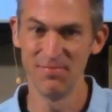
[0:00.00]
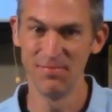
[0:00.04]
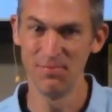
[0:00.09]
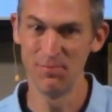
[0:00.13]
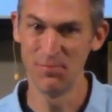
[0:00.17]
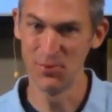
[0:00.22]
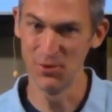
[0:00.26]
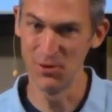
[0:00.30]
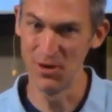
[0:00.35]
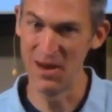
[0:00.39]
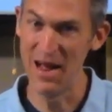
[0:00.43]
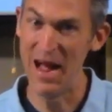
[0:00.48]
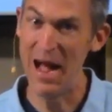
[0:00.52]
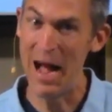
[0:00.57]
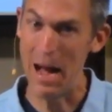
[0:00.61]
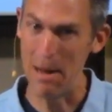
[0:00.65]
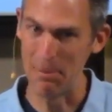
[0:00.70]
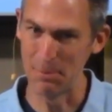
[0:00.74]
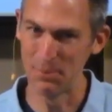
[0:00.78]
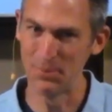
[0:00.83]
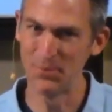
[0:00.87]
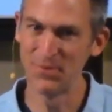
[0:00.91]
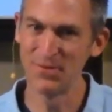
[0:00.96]

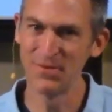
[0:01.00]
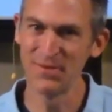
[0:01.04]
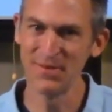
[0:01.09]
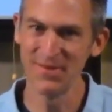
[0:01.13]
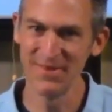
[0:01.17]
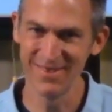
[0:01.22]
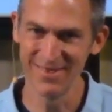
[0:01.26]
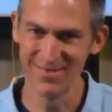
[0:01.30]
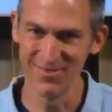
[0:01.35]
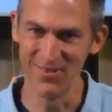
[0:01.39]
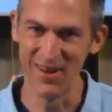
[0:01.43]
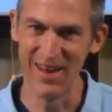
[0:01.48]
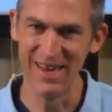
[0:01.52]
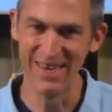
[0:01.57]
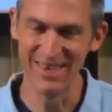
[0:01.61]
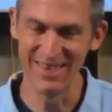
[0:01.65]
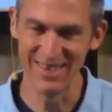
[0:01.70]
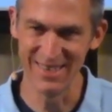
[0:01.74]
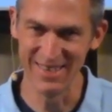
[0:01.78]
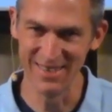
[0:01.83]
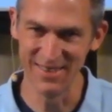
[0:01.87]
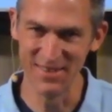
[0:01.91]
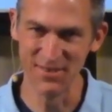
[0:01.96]
Perhaps, right?
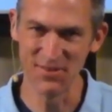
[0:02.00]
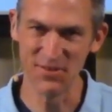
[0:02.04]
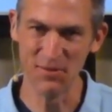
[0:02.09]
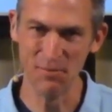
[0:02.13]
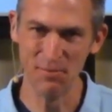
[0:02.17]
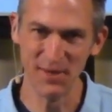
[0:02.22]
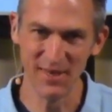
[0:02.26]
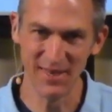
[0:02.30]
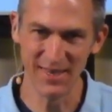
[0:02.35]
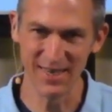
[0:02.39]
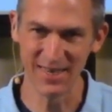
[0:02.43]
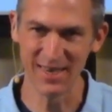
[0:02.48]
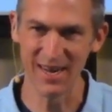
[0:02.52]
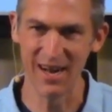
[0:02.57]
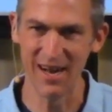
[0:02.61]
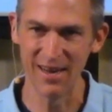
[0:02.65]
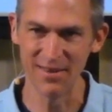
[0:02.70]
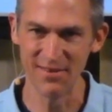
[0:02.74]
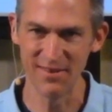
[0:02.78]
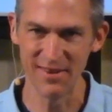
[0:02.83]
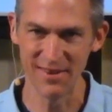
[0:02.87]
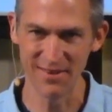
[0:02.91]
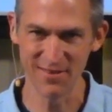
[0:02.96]
In this immediate
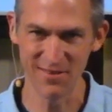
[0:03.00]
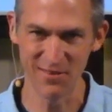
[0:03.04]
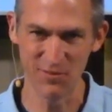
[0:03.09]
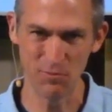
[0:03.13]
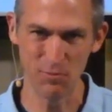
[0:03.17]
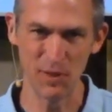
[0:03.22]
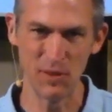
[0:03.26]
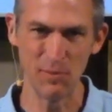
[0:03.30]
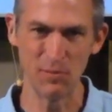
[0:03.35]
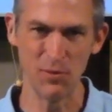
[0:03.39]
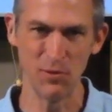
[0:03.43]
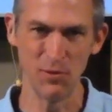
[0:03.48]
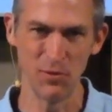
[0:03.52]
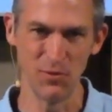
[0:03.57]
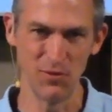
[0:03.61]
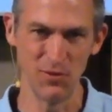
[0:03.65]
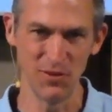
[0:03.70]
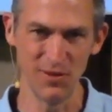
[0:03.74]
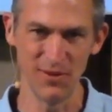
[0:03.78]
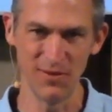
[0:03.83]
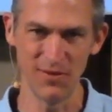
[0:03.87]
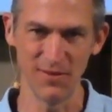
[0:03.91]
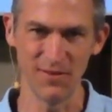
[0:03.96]
context of people who
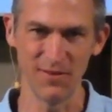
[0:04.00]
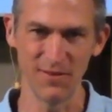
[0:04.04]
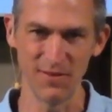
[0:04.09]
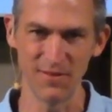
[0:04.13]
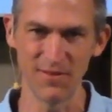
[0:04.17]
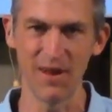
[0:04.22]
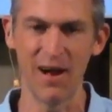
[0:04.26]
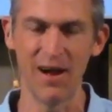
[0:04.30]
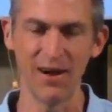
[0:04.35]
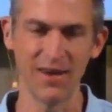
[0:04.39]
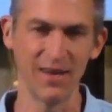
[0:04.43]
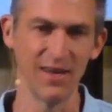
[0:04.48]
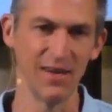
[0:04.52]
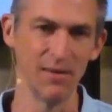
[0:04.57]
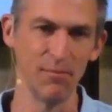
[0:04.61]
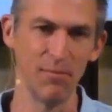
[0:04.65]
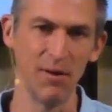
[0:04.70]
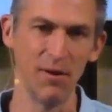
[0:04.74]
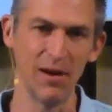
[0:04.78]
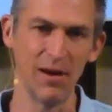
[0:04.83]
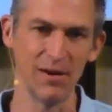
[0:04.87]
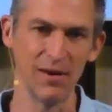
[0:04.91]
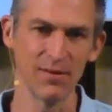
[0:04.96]
Jesus is talking
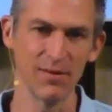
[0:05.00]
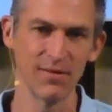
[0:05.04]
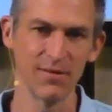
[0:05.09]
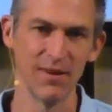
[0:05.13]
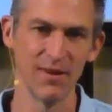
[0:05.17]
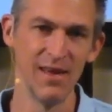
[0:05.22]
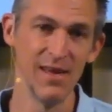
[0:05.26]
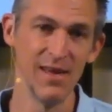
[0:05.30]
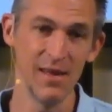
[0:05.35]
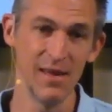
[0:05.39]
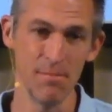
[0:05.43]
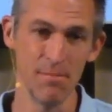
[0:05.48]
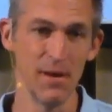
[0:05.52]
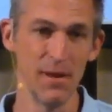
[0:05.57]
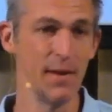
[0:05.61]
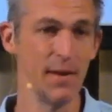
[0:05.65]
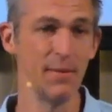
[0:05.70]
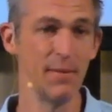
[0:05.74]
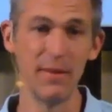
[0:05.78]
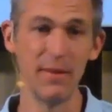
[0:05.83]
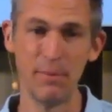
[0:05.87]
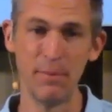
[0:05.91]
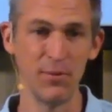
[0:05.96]
amongst.
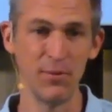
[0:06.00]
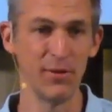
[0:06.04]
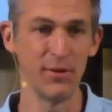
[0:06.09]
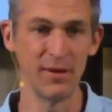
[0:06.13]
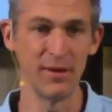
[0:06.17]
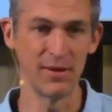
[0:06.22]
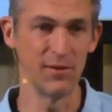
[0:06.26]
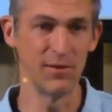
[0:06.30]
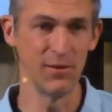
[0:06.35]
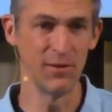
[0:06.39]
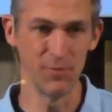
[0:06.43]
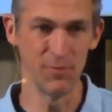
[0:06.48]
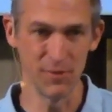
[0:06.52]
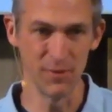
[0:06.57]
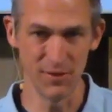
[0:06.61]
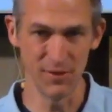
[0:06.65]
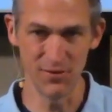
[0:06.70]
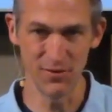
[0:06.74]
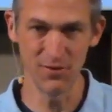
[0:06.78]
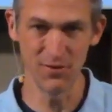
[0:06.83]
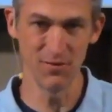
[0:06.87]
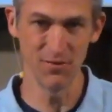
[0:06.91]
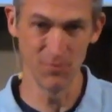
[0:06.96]
Maybe the political and the
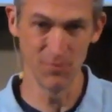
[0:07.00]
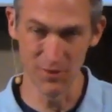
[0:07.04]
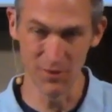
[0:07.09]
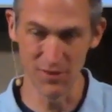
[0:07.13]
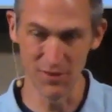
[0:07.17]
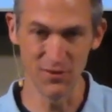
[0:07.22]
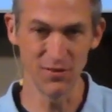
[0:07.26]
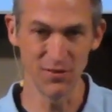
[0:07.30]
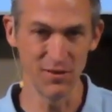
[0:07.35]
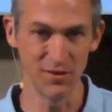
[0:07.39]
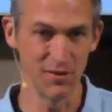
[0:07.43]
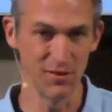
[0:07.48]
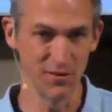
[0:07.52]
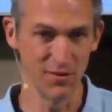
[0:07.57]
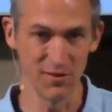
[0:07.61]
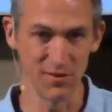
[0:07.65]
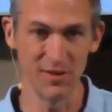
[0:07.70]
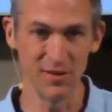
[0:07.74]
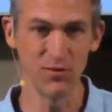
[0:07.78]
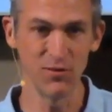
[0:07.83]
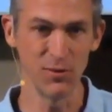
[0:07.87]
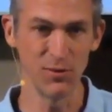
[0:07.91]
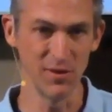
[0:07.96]
religious, religious leaders in
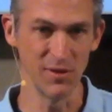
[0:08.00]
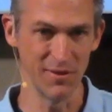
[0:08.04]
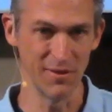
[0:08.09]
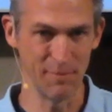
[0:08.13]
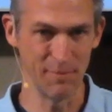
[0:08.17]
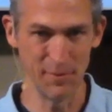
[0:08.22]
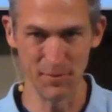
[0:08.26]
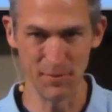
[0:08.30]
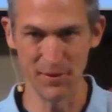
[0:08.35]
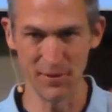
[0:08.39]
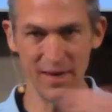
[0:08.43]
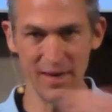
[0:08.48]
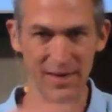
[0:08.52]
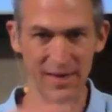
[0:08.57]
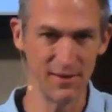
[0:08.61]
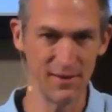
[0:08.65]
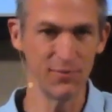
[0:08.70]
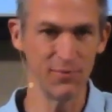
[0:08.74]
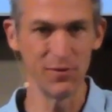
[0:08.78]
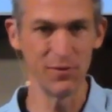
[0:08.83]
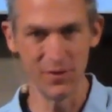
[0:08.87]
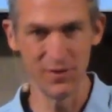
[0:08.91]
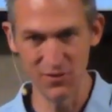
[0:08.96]
Israel, the people that had
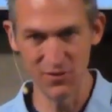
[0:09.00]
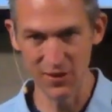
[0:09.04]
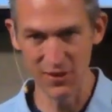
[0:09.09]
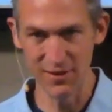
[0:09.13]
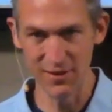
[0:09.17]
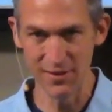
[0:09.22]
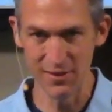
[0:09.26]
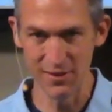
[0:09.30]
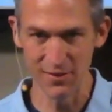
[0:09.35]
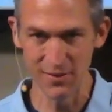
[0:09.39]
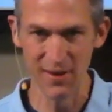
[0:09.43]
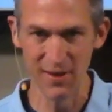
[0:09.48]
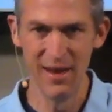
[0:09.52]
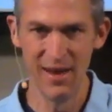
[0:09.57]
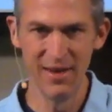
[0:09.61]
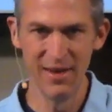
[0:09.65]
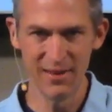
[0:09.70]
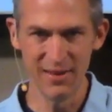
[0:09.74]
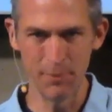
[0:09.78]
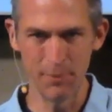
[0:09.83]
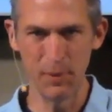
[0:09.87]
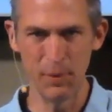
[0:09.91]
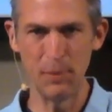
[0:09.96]
different agendas,
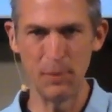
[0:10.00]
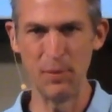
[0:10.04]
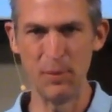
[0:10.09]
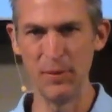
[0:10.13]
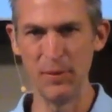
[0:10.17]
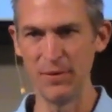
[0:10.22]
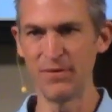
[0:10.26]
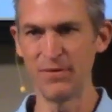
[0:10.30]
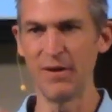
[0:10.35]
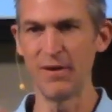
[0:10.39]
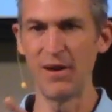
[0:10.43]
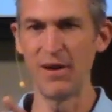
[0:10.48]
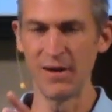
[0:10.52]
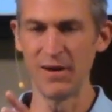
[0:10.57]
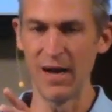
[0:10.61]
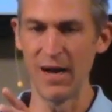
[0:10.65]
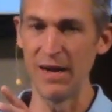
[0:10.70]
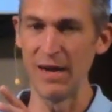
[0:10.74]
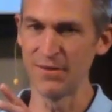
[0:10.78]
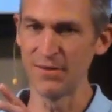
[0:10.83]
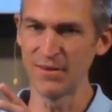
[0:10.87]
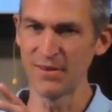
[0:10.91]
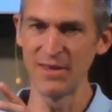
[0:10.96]
the people that saw
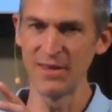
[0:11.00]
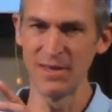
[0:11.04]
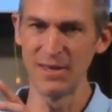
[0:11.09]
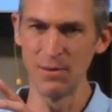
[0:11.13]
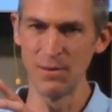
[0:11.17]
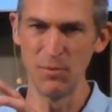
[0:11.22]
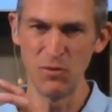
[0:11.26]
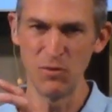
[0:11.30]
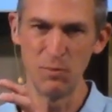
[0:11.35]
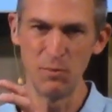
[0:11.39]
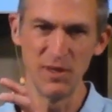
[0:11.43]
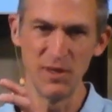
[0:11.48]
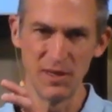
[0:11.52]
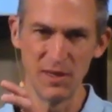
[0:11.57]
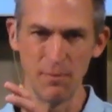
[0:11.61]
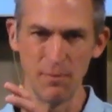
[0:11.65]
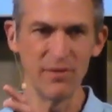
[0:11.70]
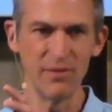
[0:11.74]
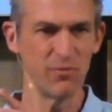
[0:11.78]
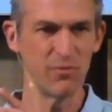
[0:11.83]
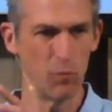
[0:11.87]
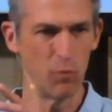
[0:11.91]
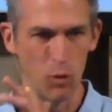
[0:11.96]
God's kingdom as being a
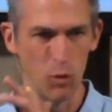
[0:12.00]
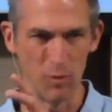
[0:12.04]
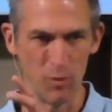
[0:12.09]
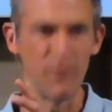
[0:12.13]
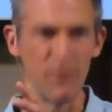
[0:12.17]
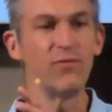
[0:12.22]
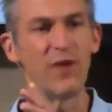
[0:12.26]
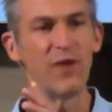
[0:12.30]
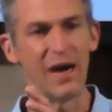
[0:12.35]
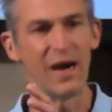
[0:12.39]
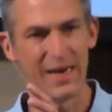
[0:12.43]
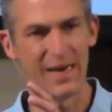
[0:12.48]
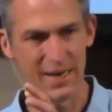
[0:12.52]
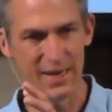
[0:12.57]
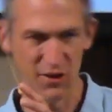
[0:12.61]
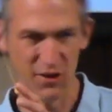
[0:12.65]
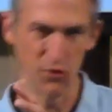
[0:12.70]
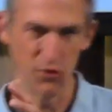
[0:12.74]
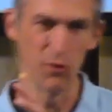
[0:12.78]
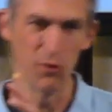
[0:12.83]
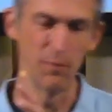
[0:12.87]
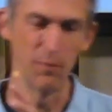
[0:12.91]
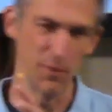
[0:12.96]
much more refined
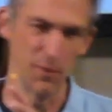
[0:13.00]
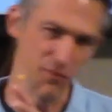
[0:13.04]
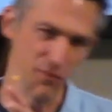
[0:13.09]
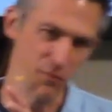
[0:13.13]
group of